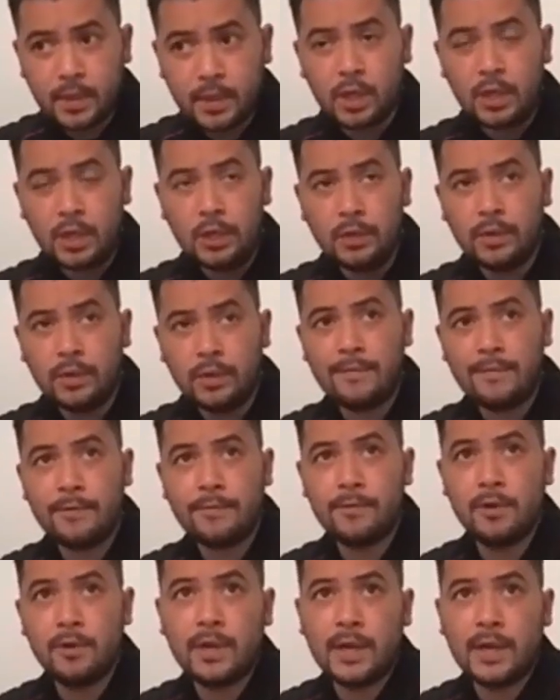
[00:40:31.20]
You'll have a
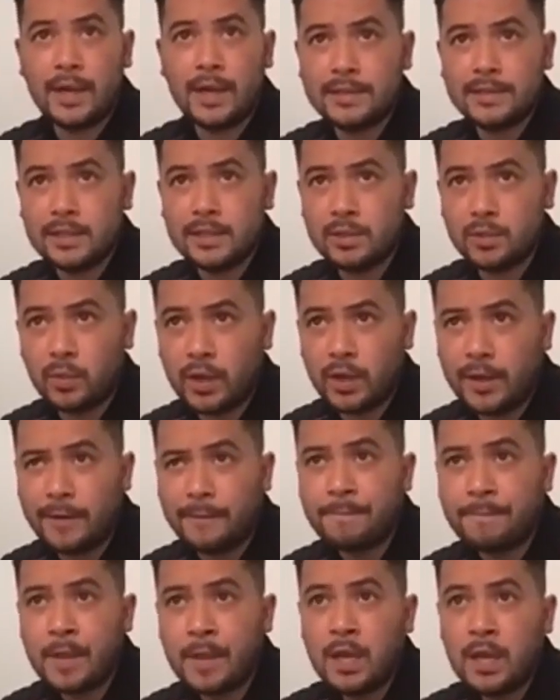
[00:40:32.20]
few cases
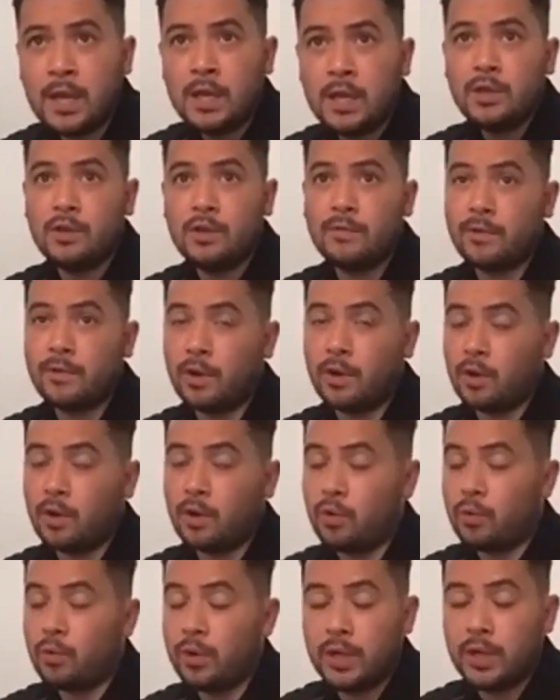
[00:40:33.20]
where you've got a
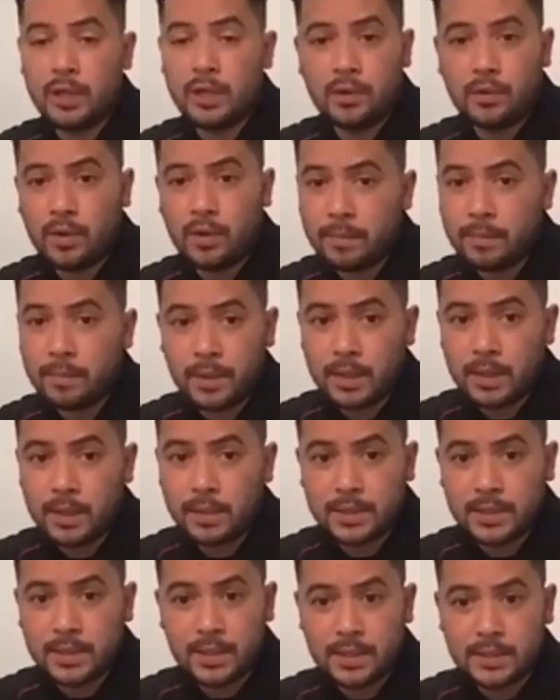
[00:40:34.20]
really grumbly
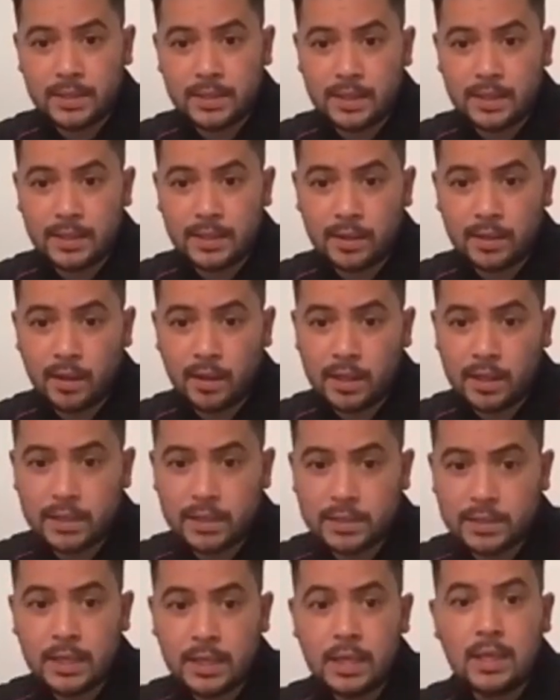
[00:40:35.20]
patellar
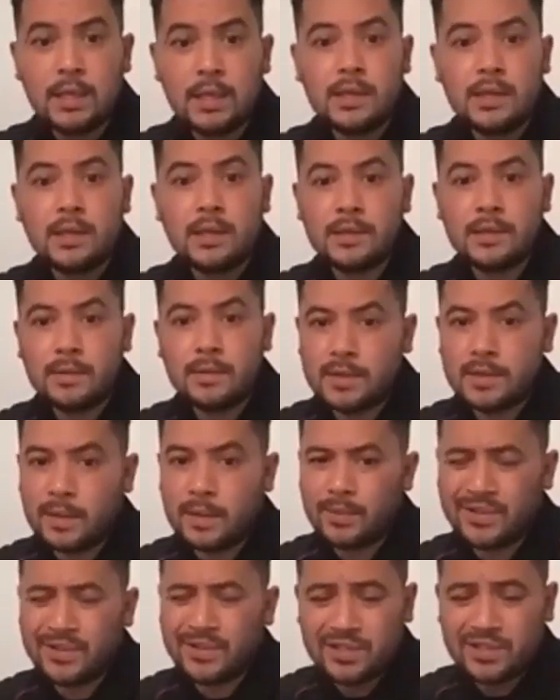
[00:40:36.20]
tendonitis.
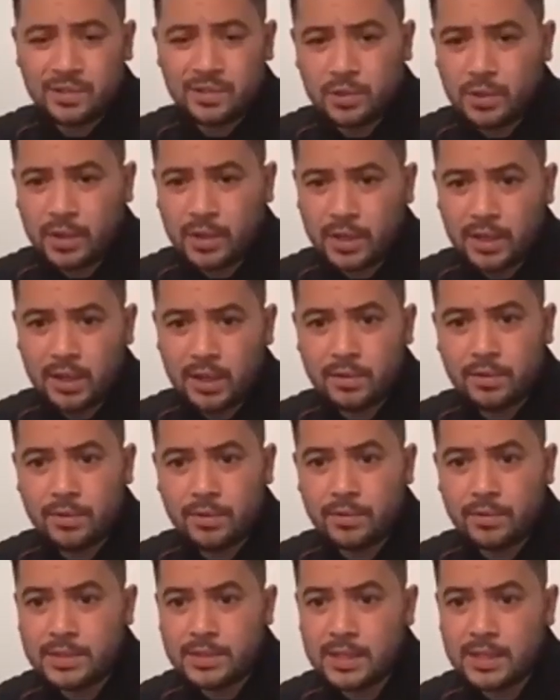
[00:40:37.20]
Someone's still trying to get through
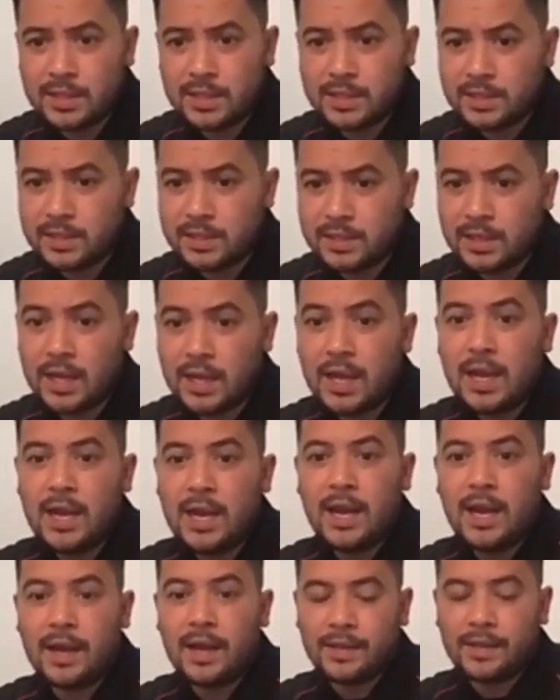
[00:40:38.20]
the season
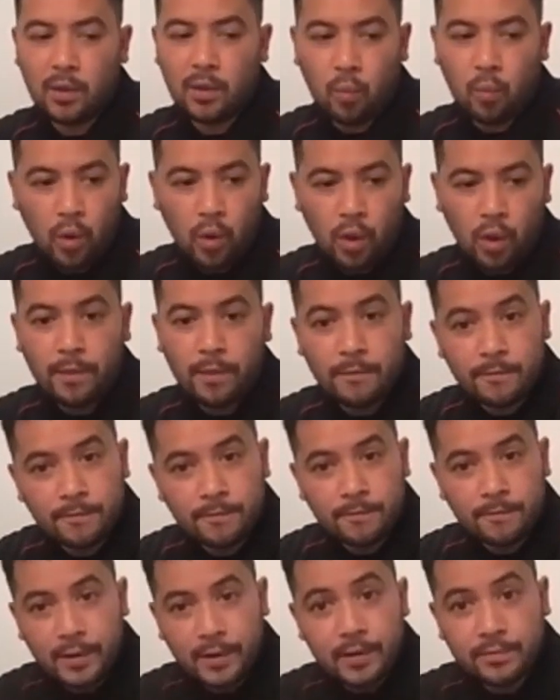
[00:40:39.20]
and they want the
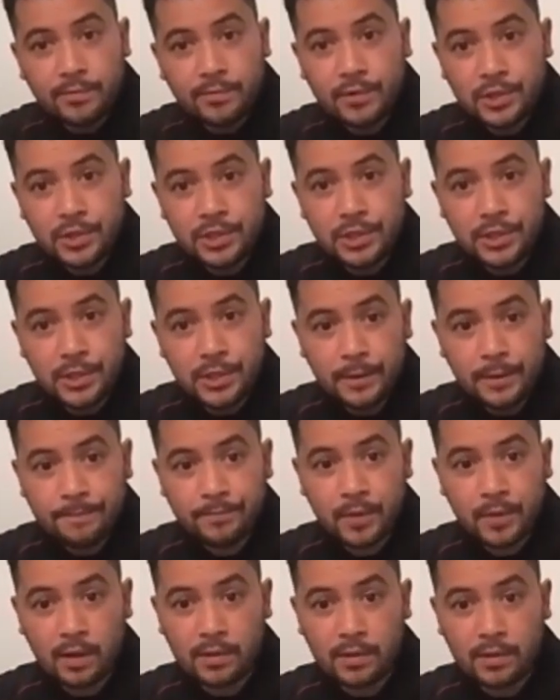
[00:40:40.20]
feel of rigid.
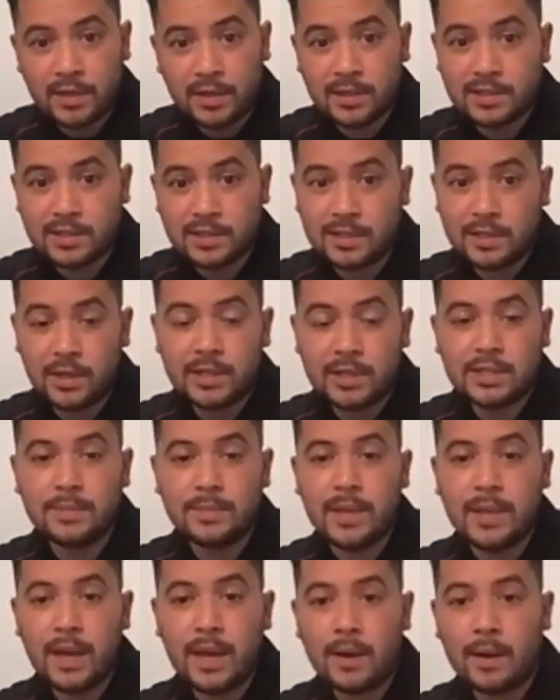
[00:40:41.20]
I think it's nice to
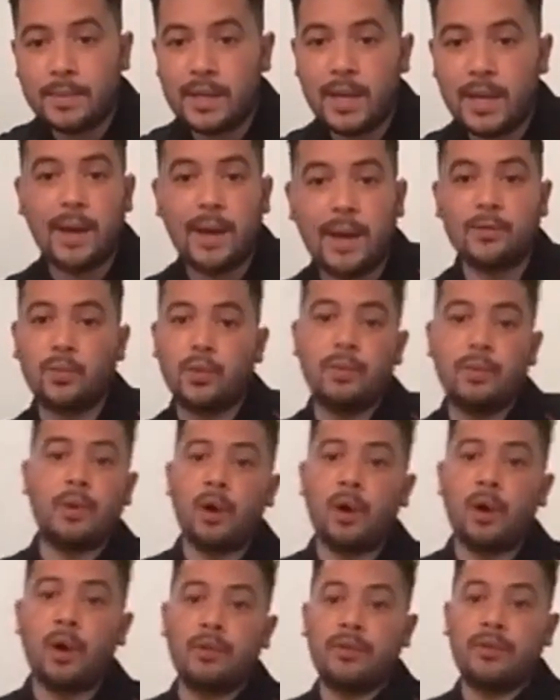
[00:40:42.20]
be able to be armed with
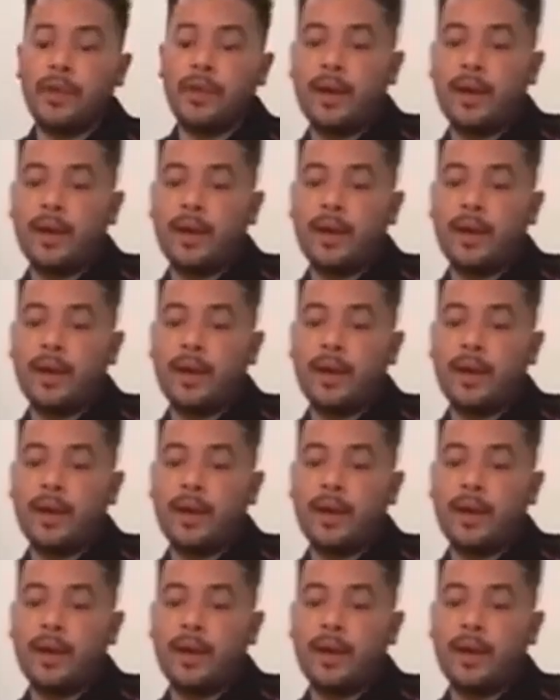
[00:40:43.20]
both